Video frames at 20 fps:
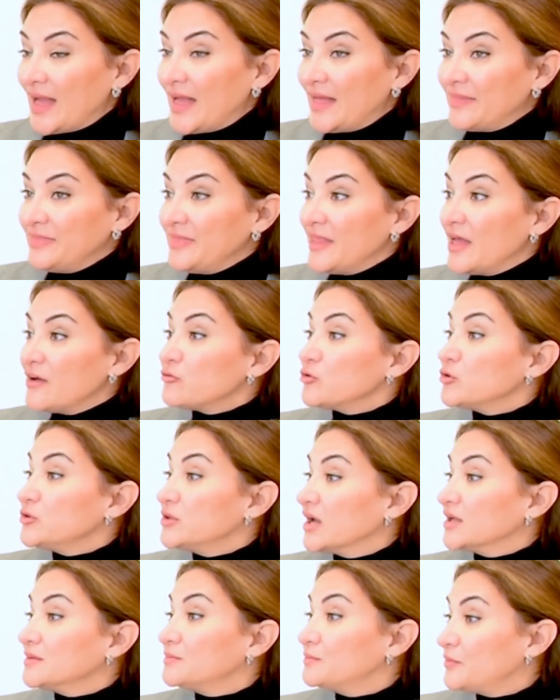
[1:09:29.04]
and never
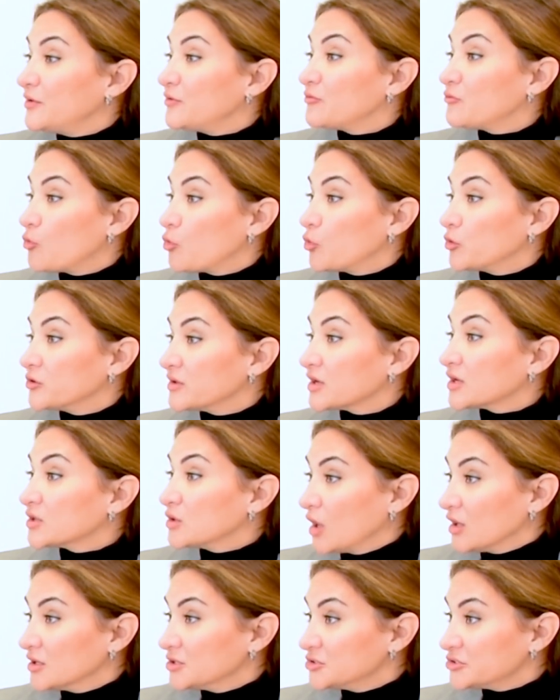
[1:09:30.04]
done before
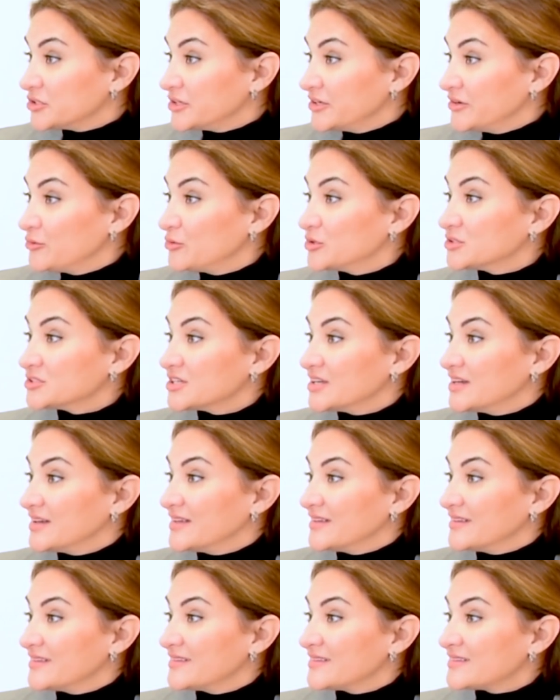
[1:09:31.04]
technology, which
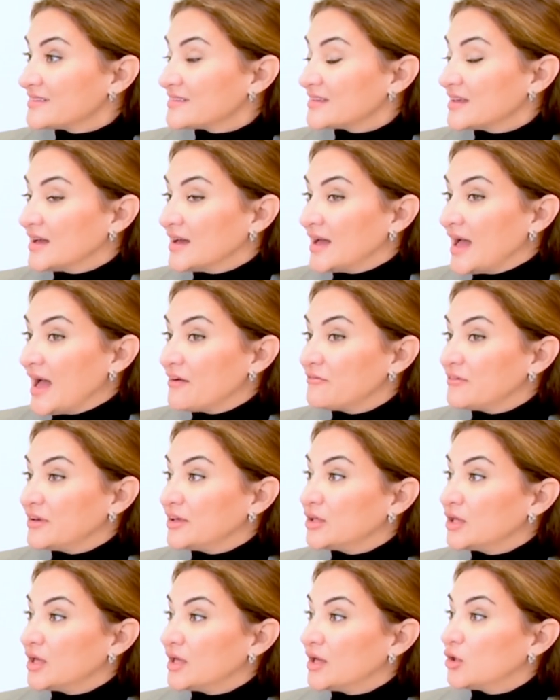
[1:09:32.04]
is uh,
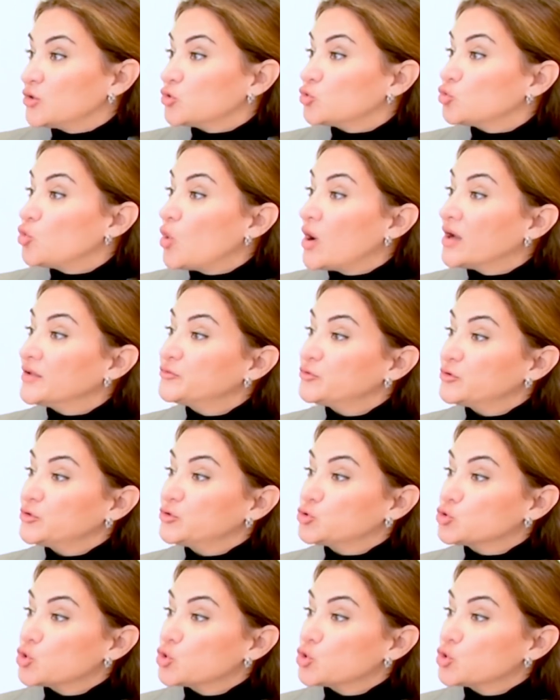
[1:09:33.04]
having two hundred